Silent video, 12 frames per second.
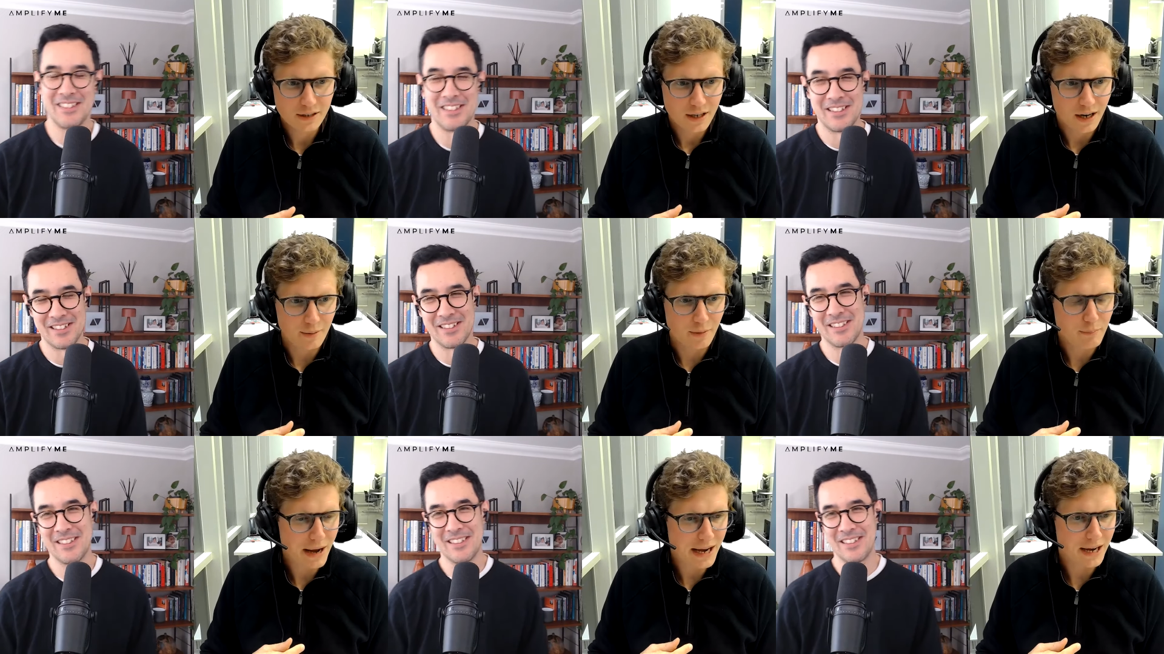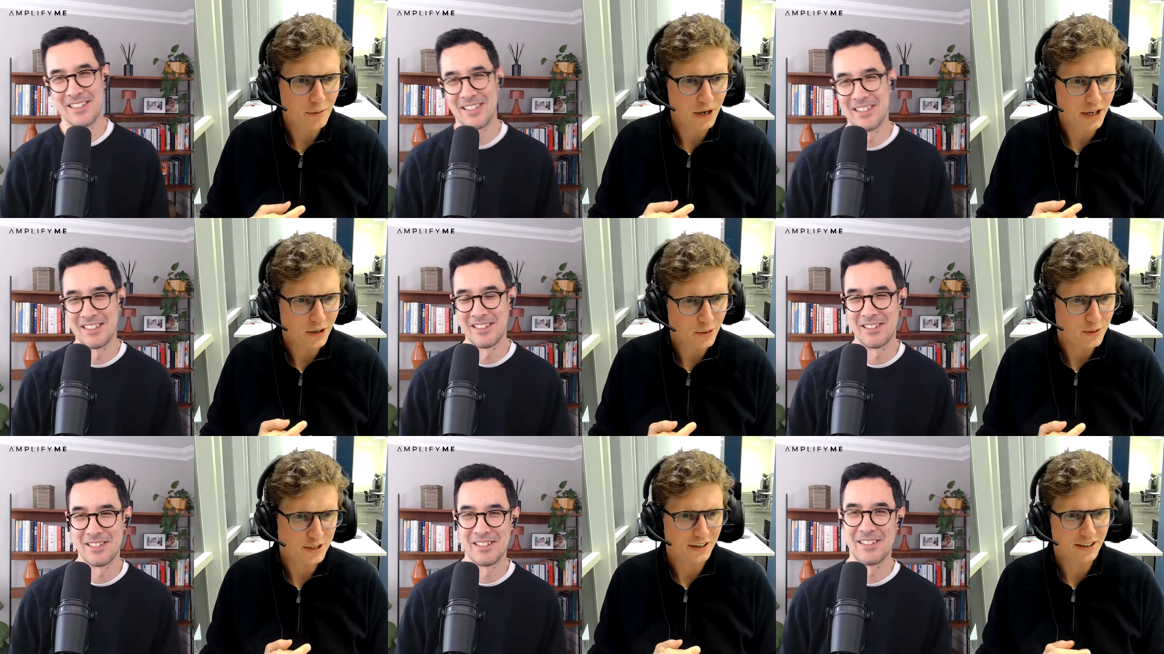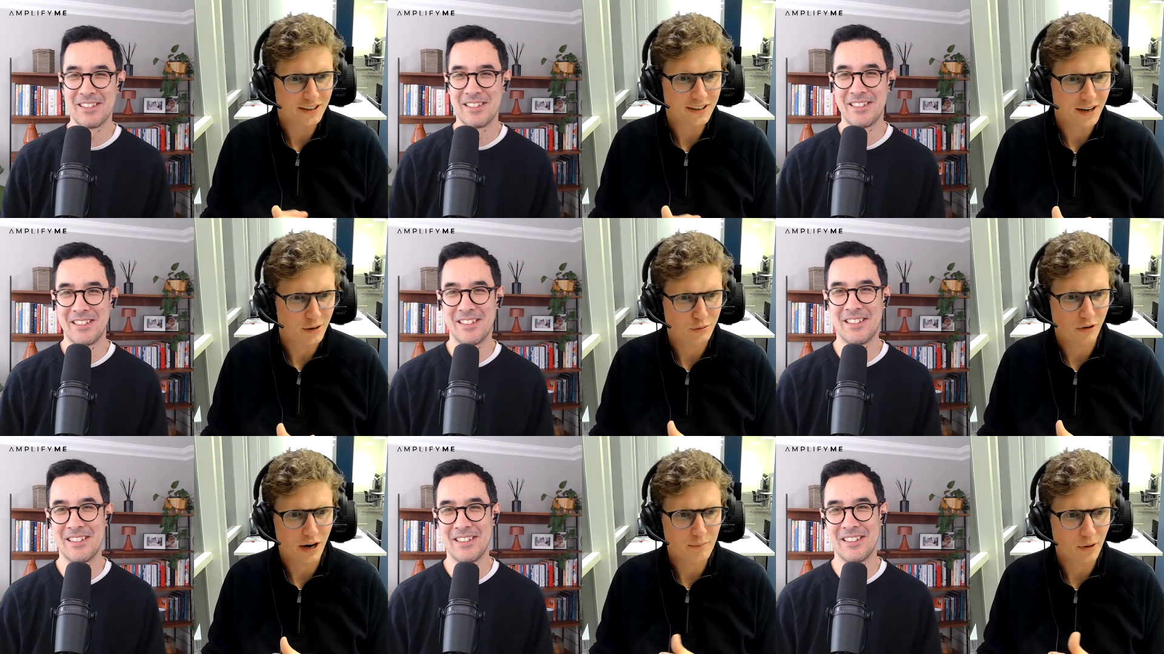Speaker 1: I'm a power user of
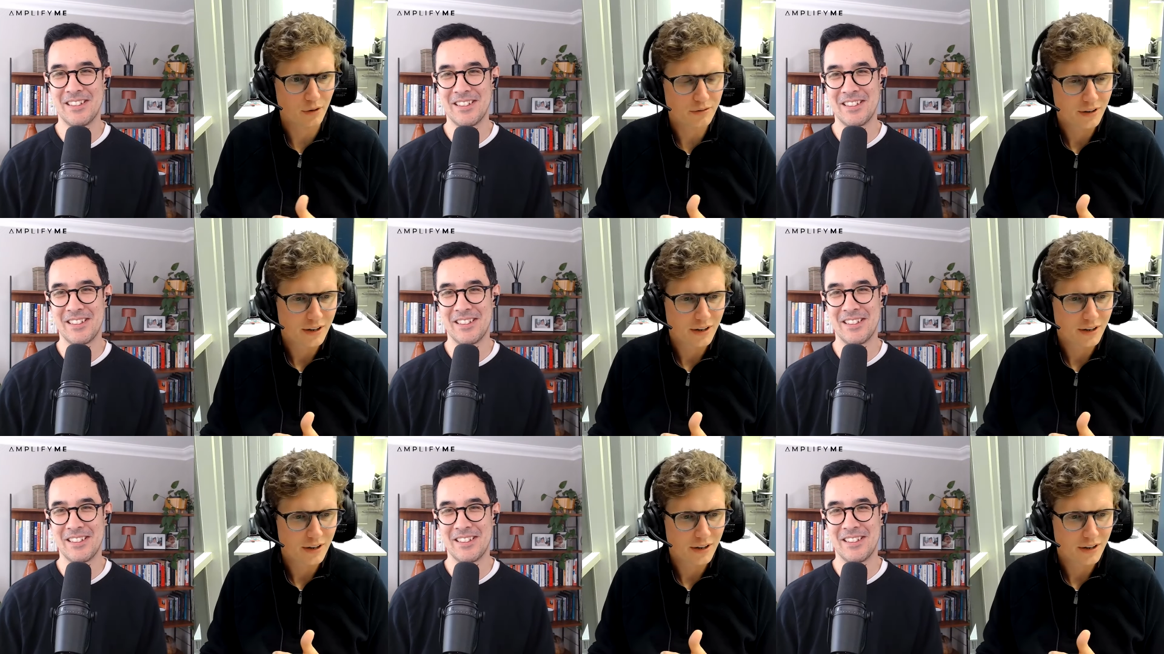Rightmove.